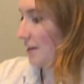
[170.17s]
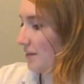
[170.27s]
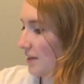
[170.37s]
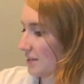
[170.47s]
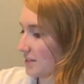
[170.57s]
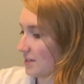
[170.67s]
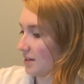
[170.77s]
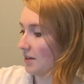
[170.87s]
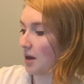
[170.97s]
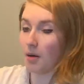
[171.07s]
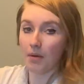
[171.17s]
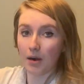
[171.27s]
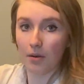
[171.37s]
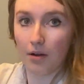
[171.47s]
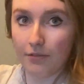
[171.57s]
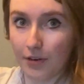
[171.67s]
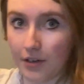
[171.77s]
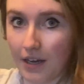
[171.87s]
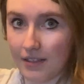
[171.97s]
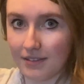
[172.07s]
this Amaro
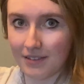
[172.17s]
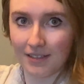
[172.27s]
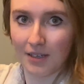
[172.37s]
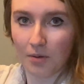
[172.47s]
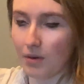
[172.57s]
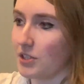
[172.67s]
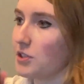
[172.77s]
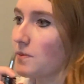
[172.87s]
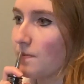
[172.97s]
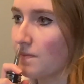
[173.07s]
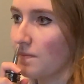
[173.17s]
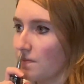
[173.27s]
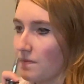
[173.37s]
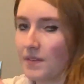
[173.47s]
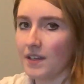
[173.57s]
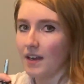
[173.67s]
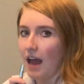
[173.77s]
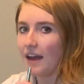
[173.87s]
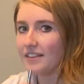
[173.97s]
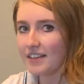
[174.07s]
Averna, which
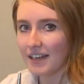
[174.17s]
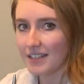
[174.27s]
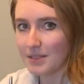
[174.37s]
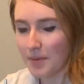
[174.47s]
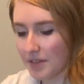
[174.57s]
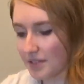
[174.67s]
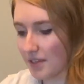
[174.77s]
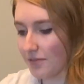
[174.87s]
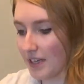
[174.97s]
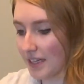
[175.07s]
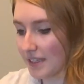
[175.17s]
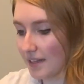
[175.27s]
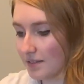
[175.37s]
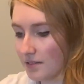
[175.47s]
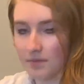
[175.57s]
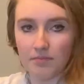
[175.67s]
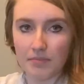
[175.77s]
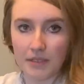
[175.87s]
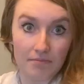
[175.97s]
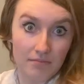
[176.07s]
I think kind of smells like vanilla,
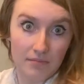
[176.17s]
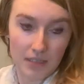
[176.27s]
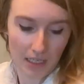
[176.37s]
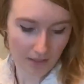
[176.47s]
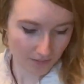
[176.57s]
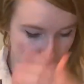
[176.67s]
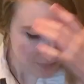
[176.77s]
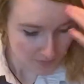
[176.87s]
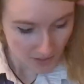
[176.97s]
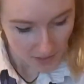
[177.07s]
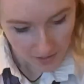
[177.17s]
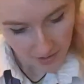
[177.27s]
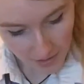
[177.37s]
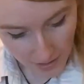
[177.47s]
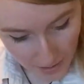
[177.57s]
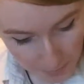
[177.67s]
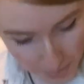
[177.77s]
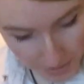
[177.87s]
but I don't know. And we're